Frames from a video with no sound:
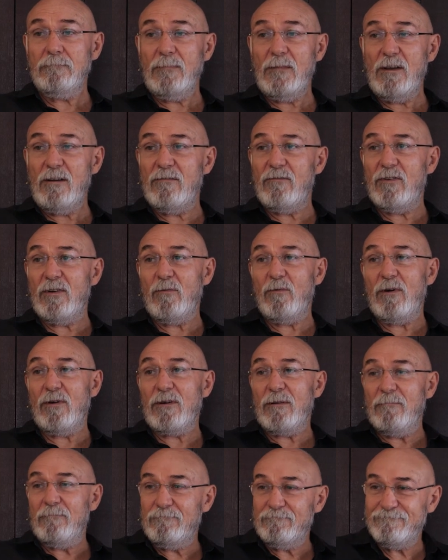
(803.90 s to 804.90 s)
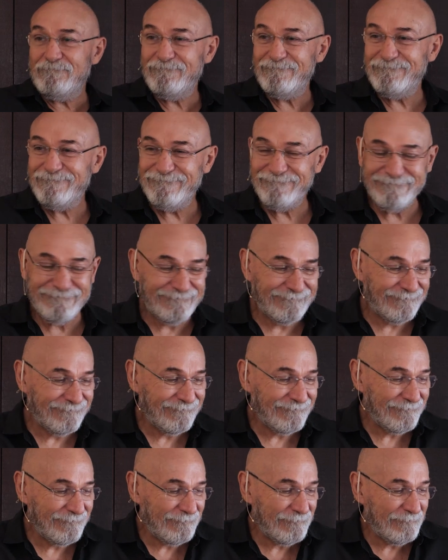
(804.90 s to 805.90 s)
Yeah, very welcome.
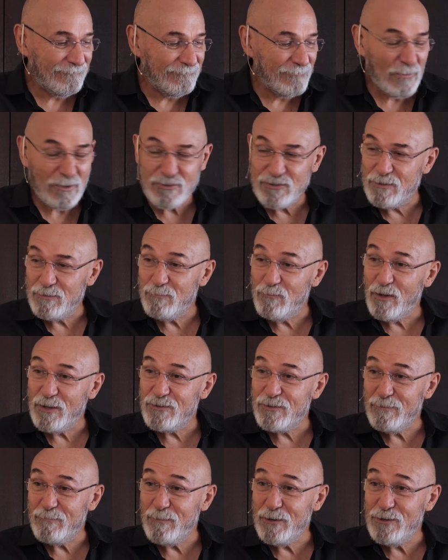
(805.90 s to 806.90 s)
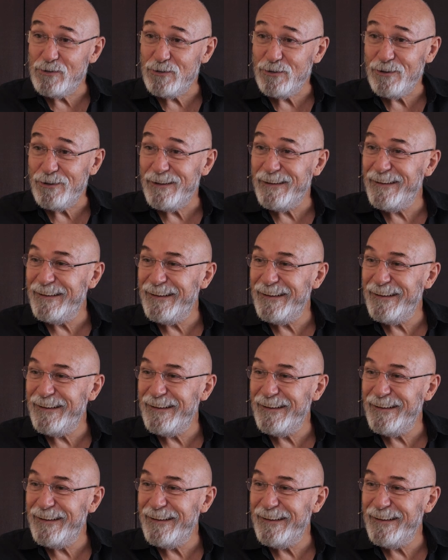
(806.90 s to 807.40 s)
Nice to meet you.